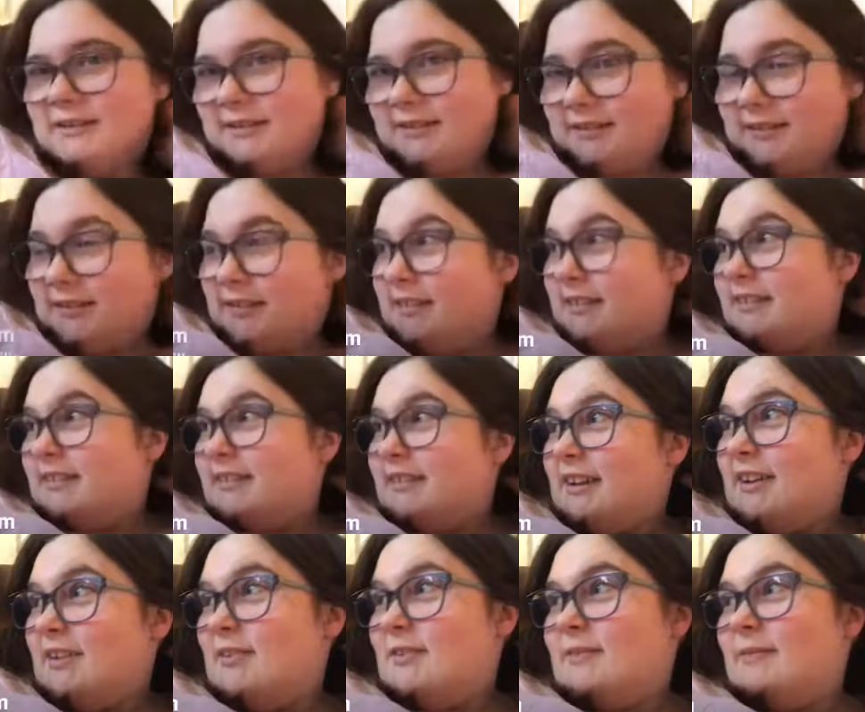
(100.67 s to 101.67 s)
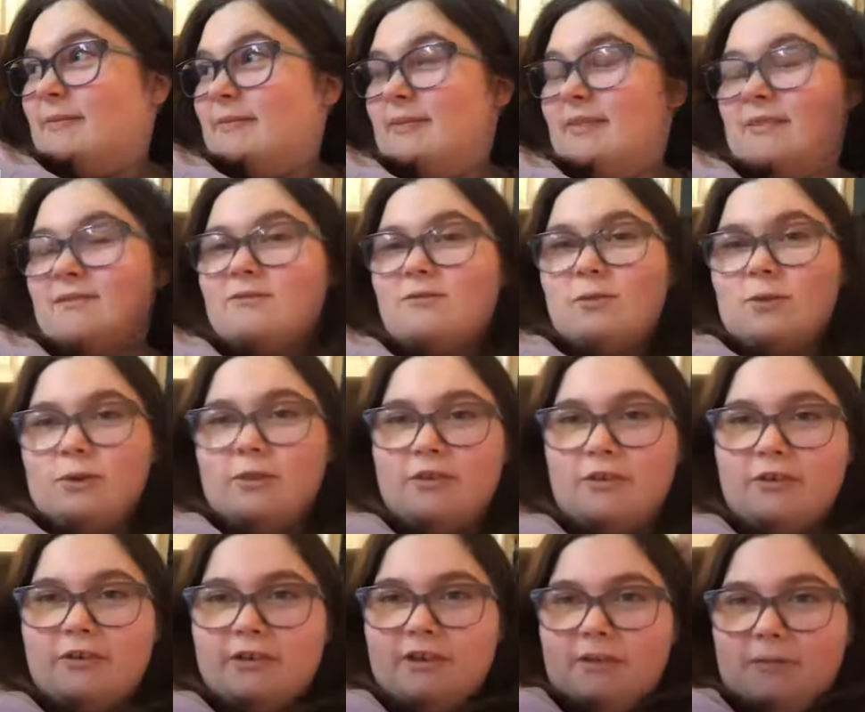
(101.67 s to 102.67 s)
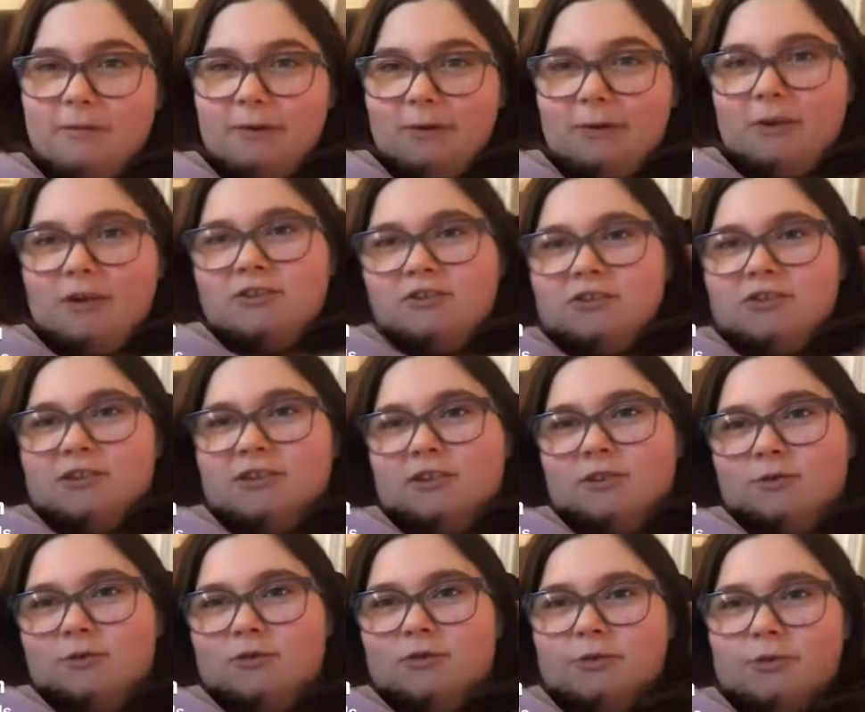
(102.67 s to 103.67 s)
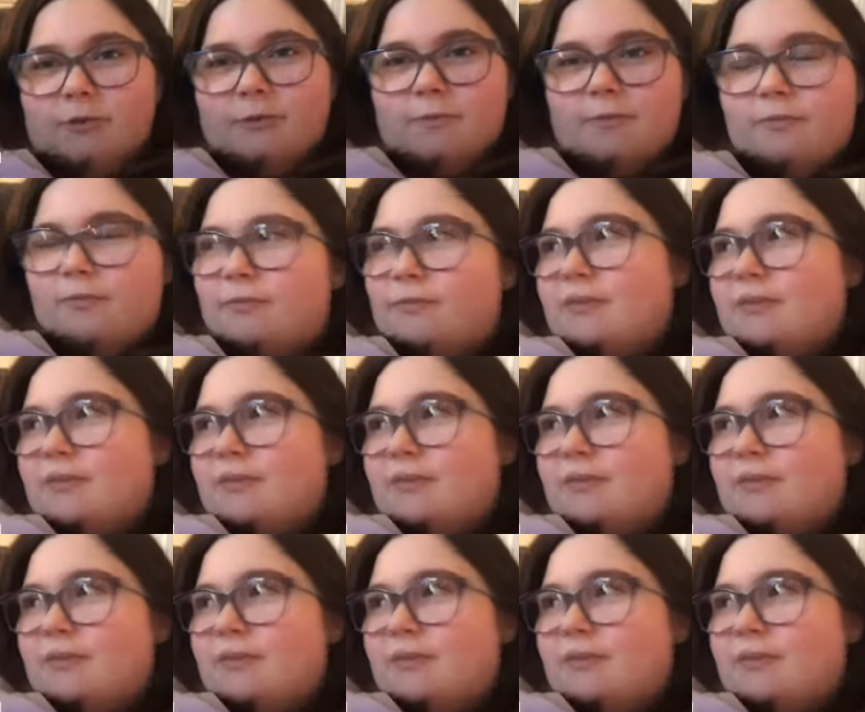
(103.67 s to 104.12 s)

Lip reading: it is now 4:30 and we're watching YouTube.